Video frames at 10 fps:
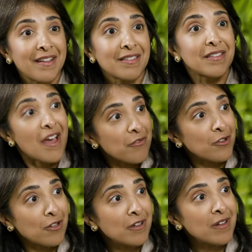
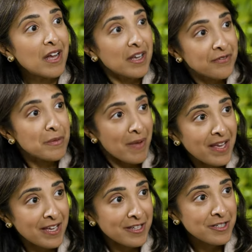level of
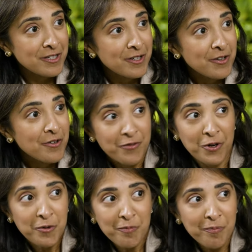demand
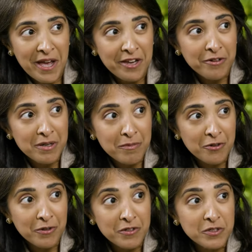for battery
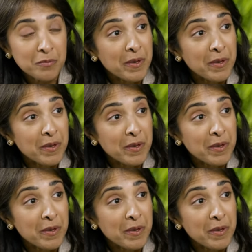minerals.